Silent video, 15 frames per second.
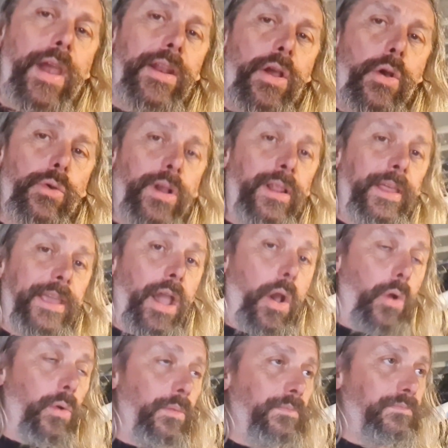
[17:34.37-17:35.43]
Renault
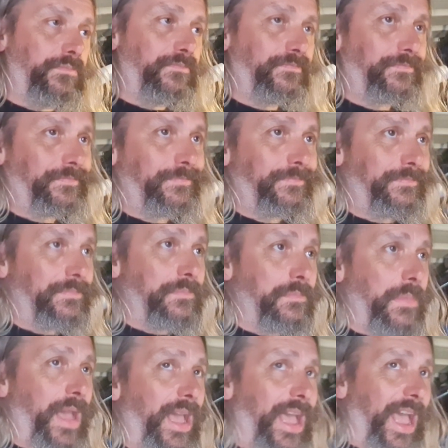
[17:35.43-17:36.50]
Clio
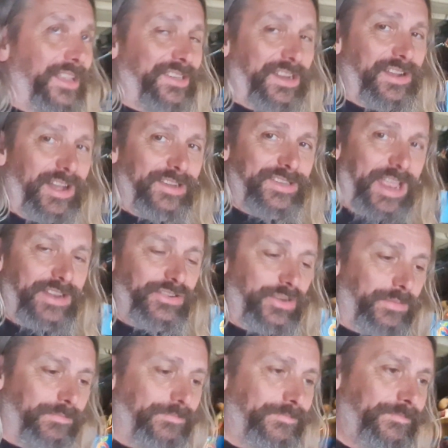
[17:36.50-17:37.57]
has a nice
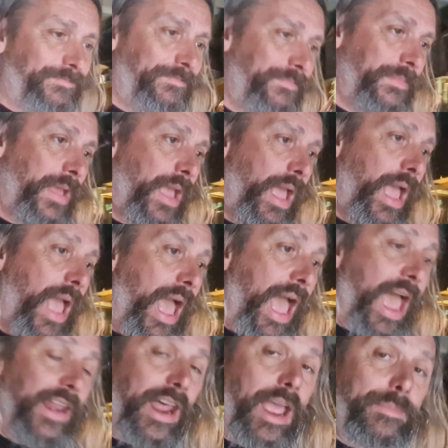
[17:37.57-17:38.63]
engine,
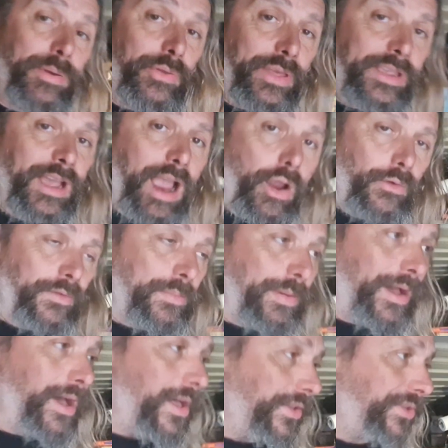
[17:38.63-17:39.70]
and I put the car up for
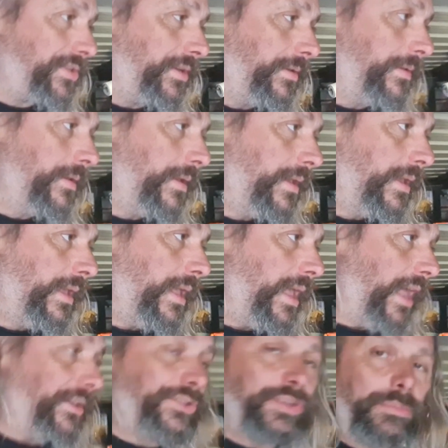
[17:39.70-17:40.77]
parts
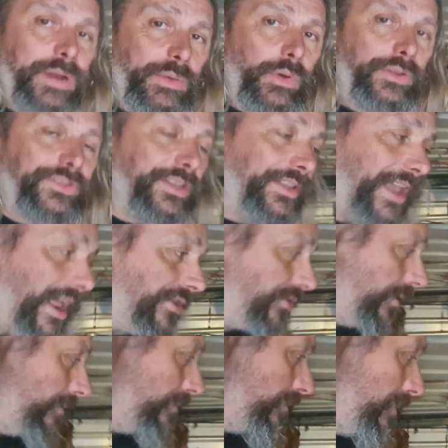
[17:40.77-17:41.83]
and somebody wanted the
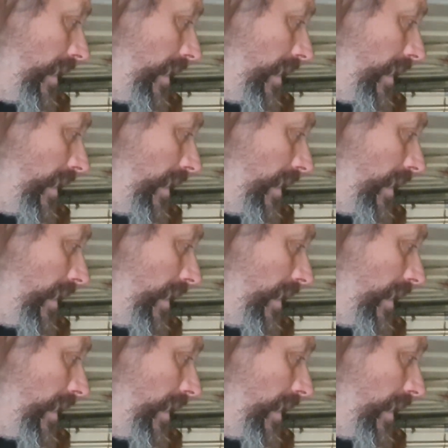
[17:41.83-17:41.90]
engine,